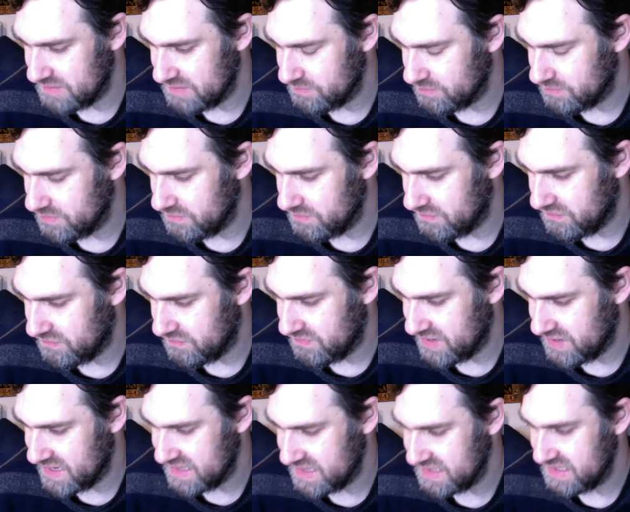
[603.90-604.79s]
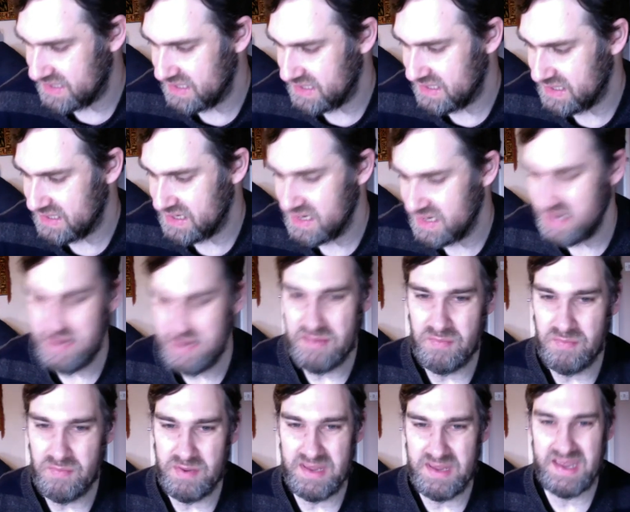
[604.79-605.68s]
with Franny.
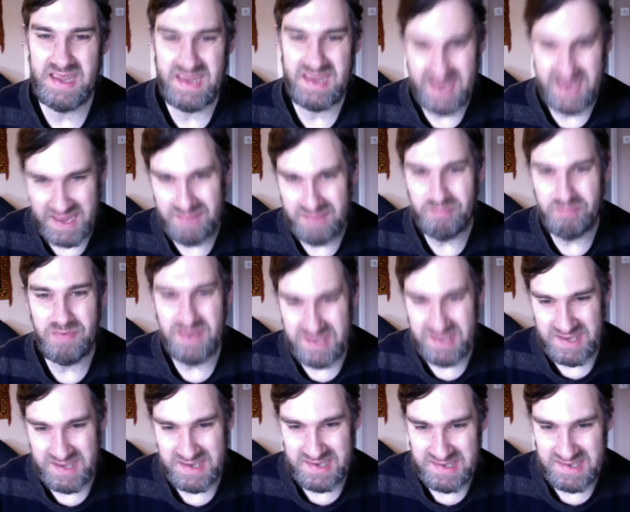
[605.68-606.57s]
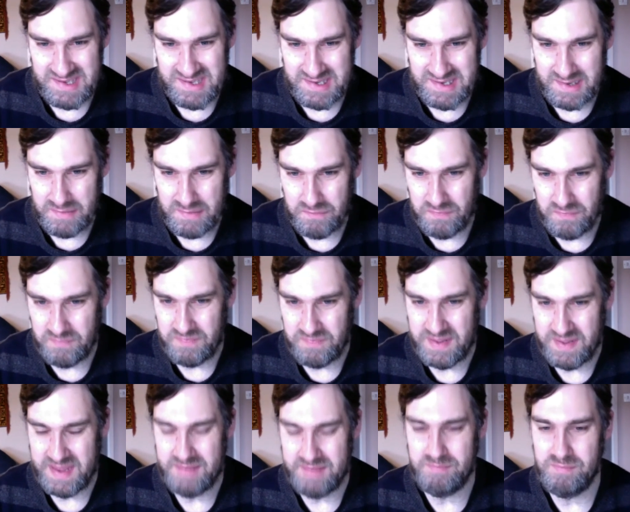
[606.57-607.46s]
We see stuff with
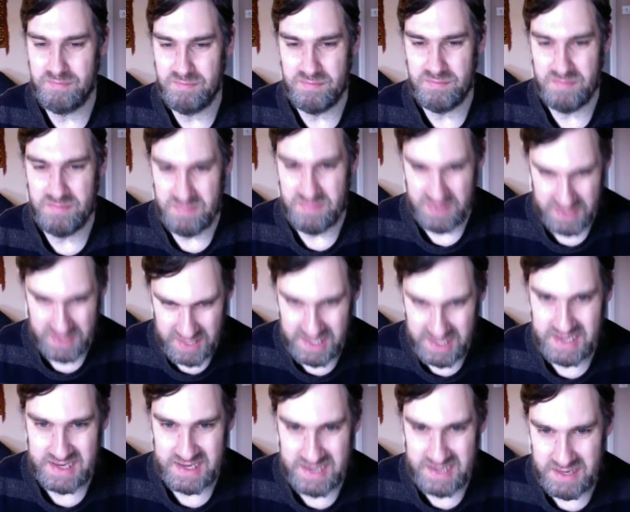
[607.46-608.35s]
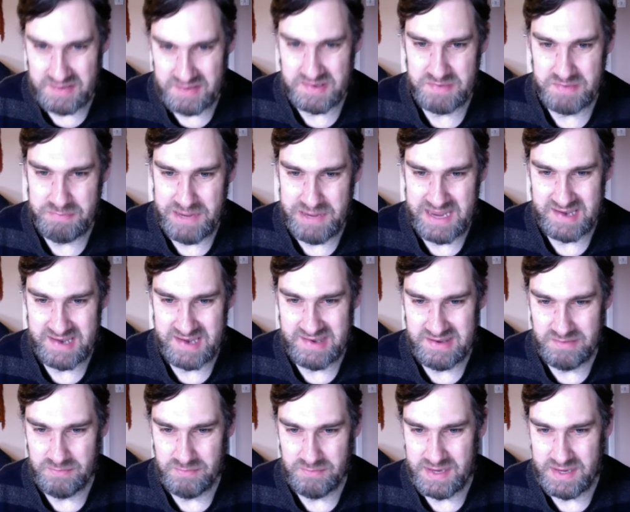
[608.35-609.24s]
them. It cuts back
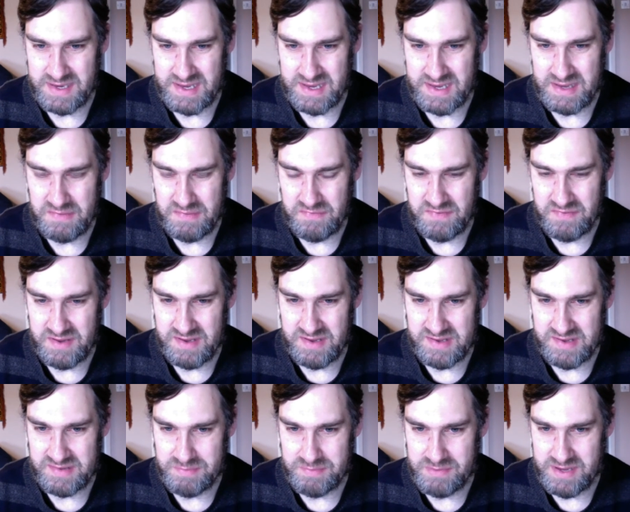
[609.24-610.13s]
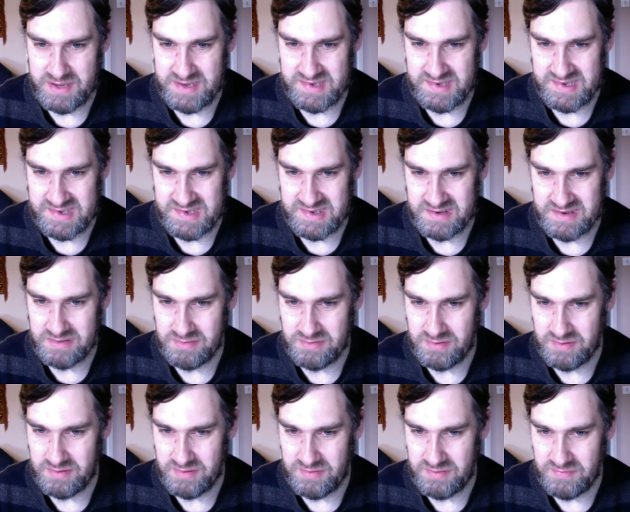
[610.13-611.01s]
to when they first met Stu
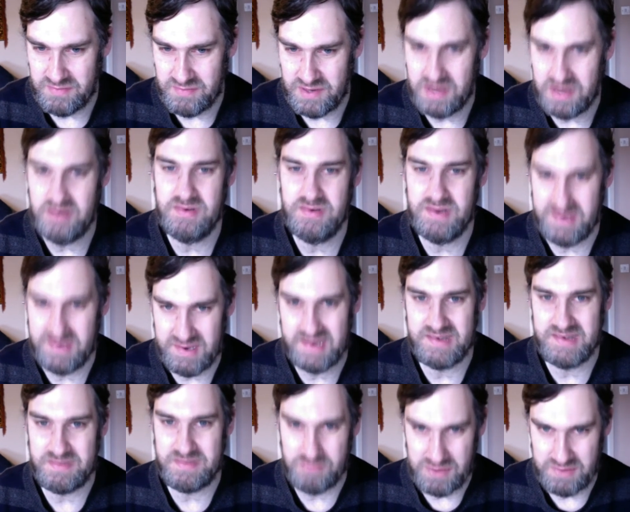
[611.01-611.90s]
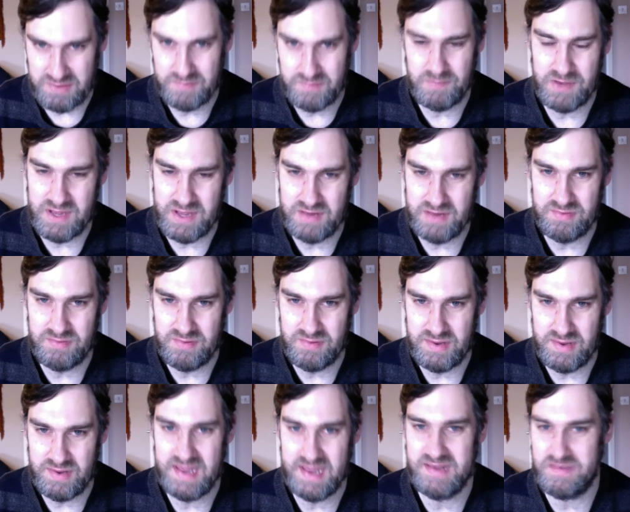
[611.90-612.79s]
on the road, and as we
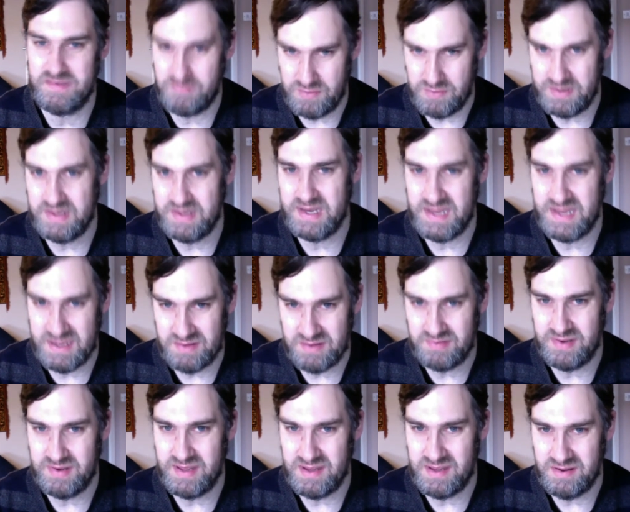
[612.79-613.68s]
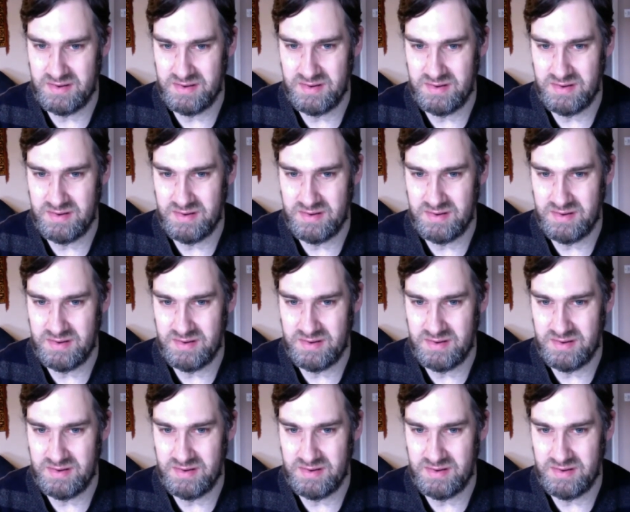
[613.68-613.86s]
now know,